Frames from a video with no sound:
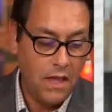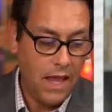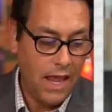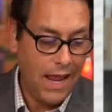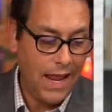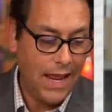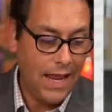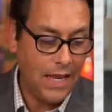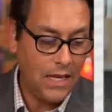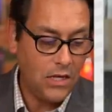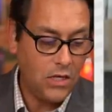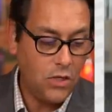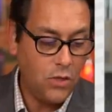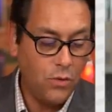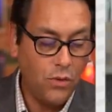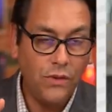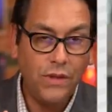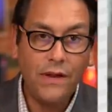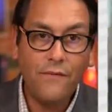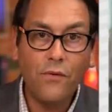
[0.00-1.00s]
And you
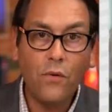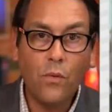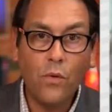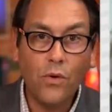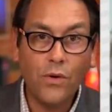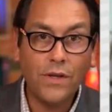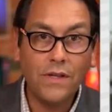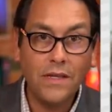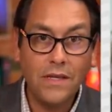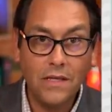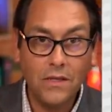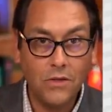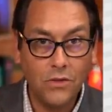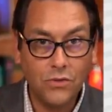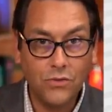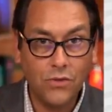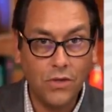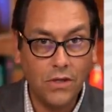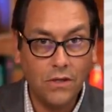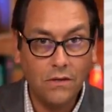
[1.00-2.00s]
will never work in the
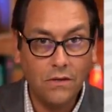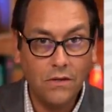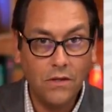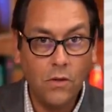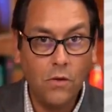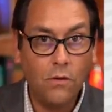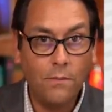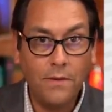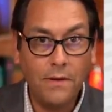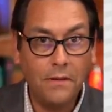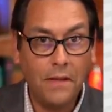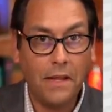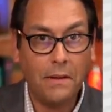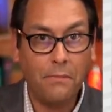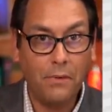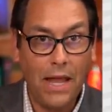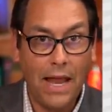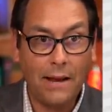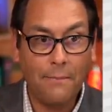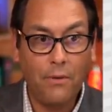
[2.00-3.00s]
industry. You will be like
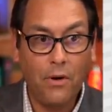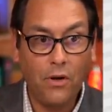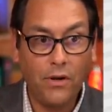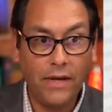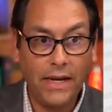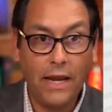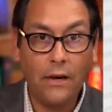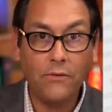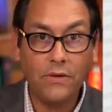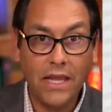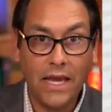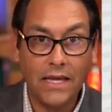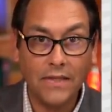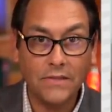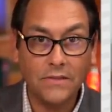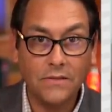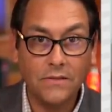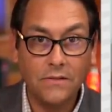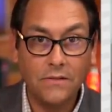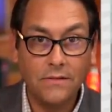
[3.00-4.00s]
blackballed and
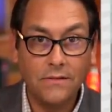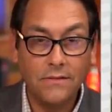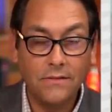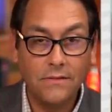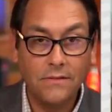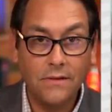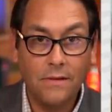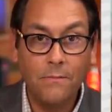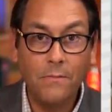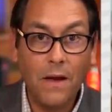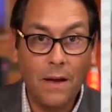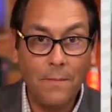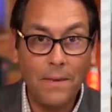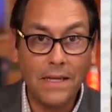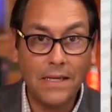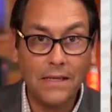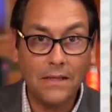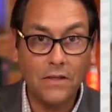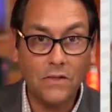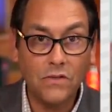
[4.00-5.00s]
outcast. I'm not
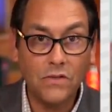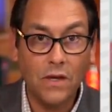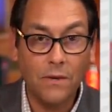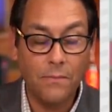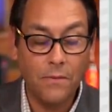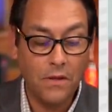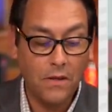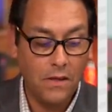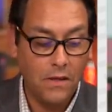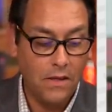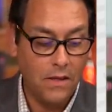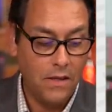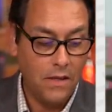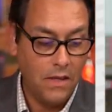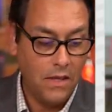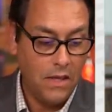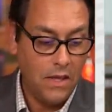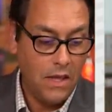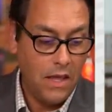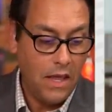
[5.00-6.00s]
making this up.
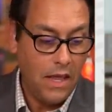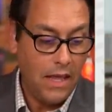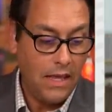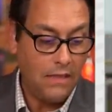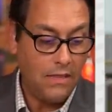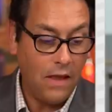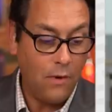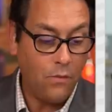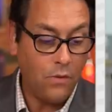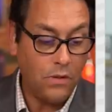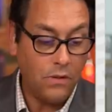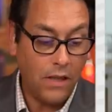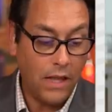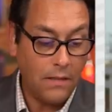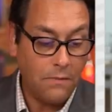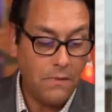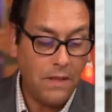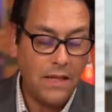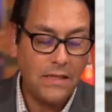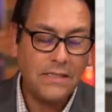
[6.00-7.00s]
That would
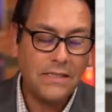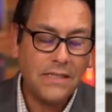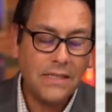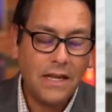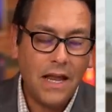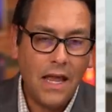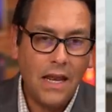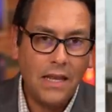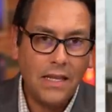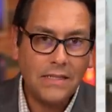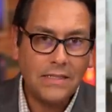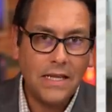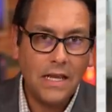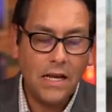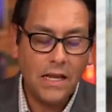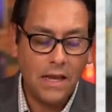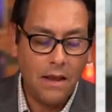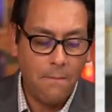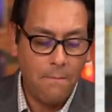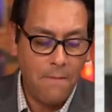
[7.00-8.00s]
like that's kind of like
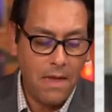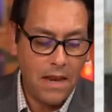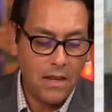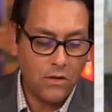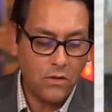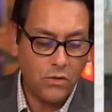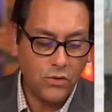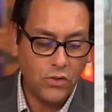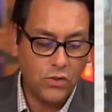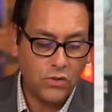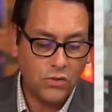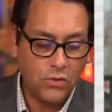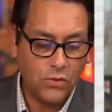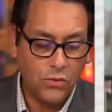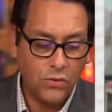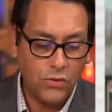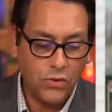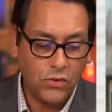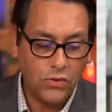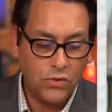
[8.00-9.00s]
telling a medical
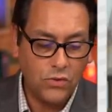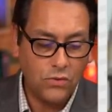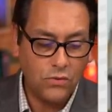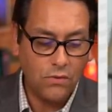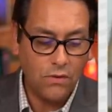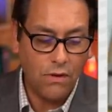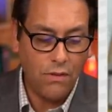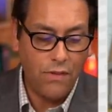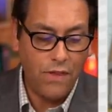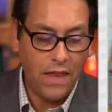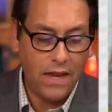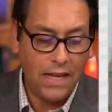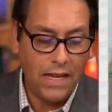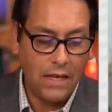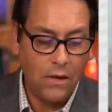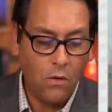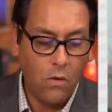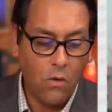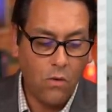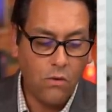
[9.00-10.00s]
school student that
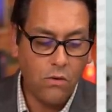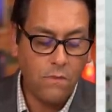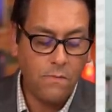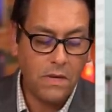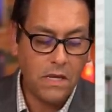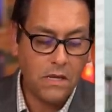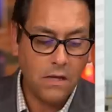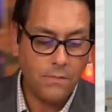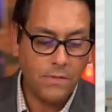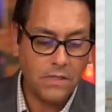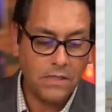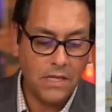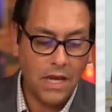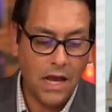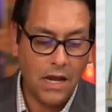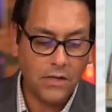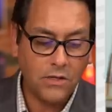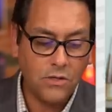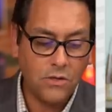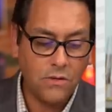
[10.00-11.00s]
in order to become a
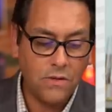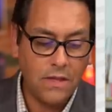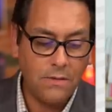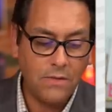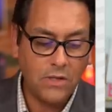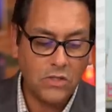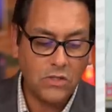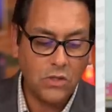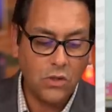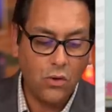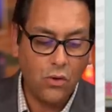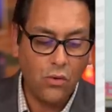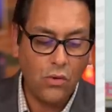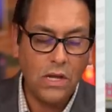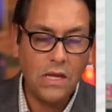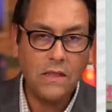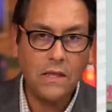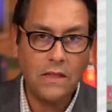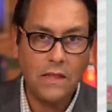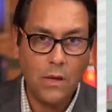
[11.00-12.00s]
doctor, they must
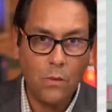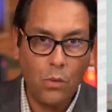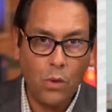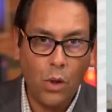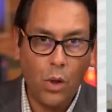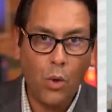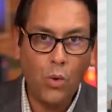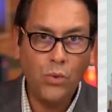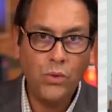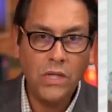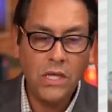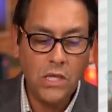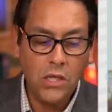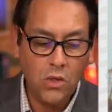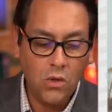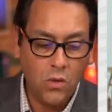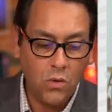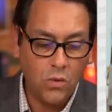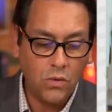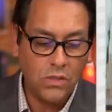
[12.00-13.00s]
agree that they will only
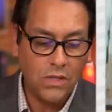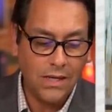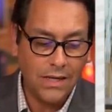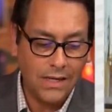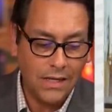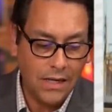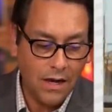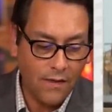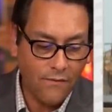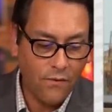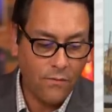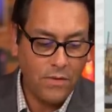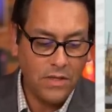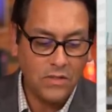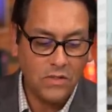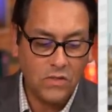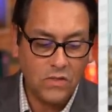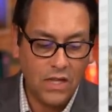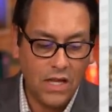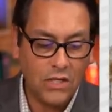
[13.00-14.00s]
use
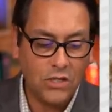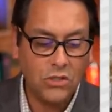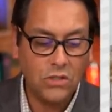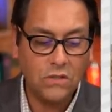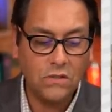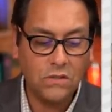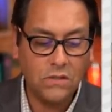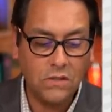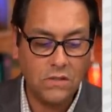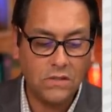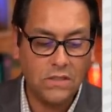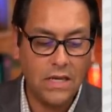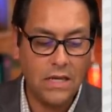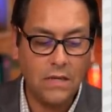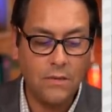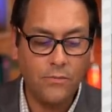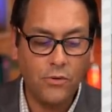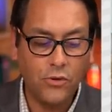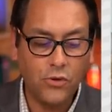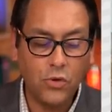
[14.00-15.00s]
government sanctioned
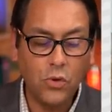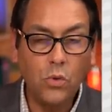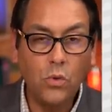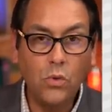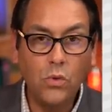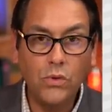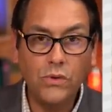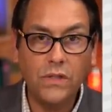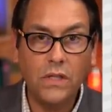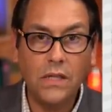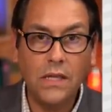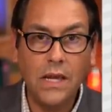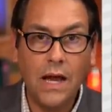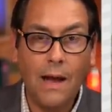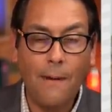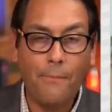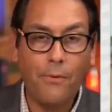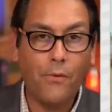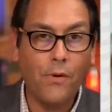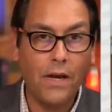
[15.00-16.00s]
sustainable tools in the
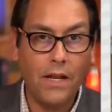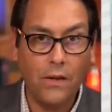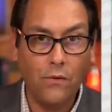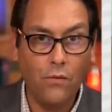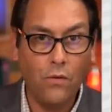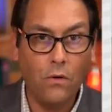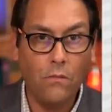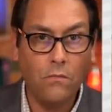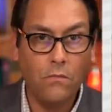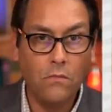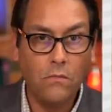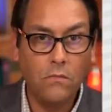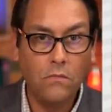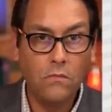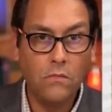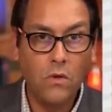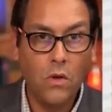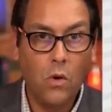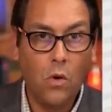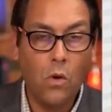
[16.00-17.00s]
operating room
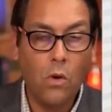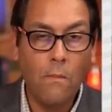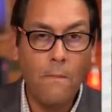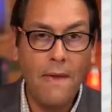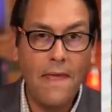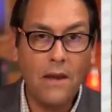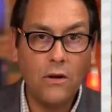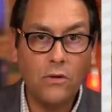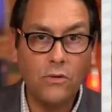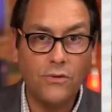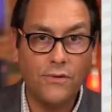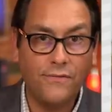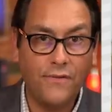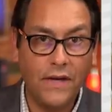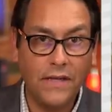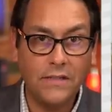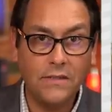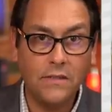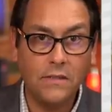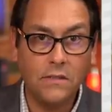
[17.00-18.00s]
or medical
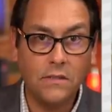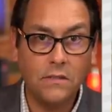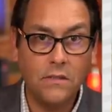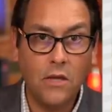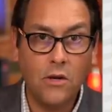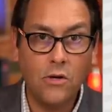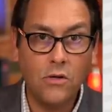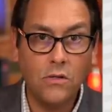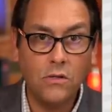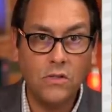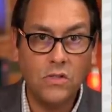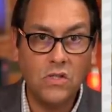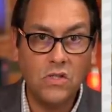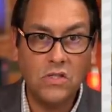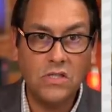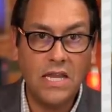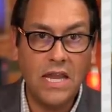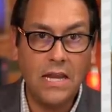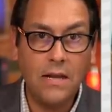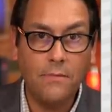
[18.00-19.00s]
devices that are
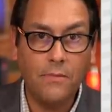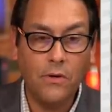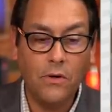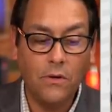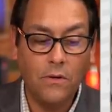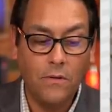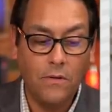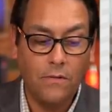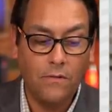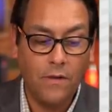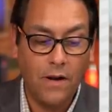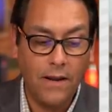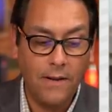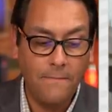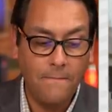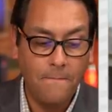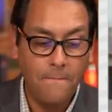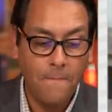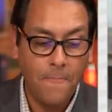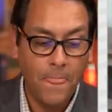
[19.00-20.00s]
sustainable,
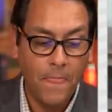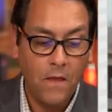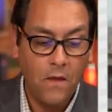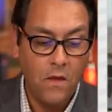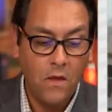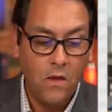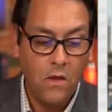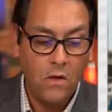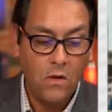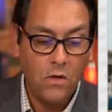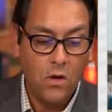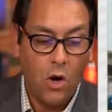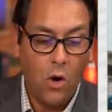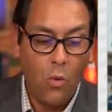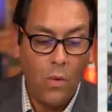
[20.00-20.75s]
right? oh,